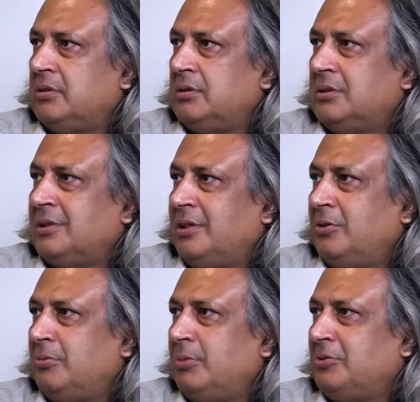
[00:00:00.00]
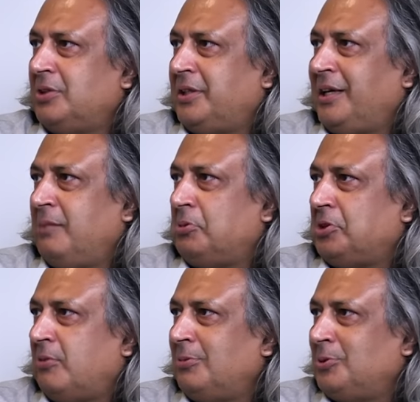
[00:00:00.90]
was, you know, there was nothing in
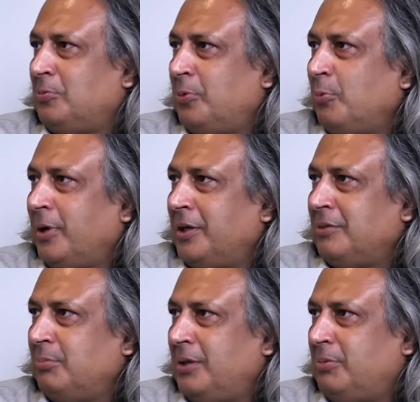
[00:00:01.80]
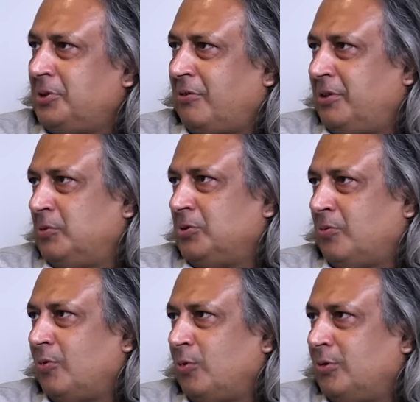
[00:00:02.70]
Peshawar. So we went and built Peshawar. It was
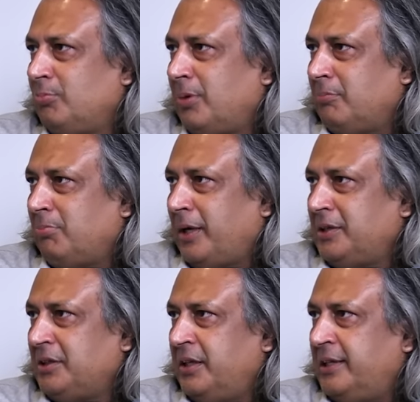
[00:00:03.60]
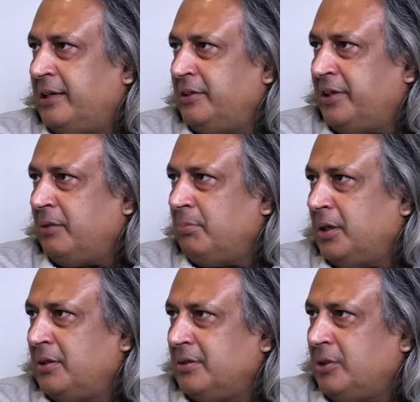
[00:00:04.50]
called the Pakistani territory,
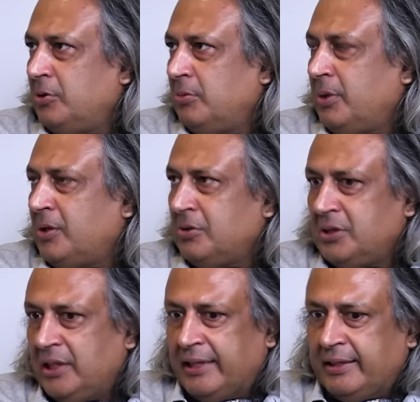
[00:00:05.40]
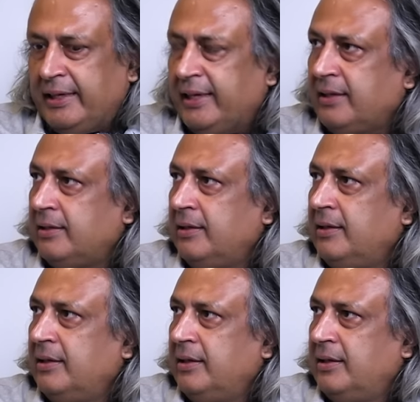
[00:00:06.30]
but you know, because ethnic
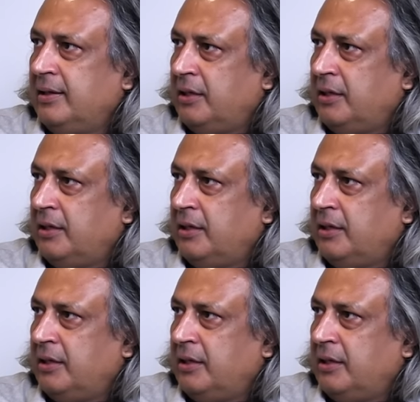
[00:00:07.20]
and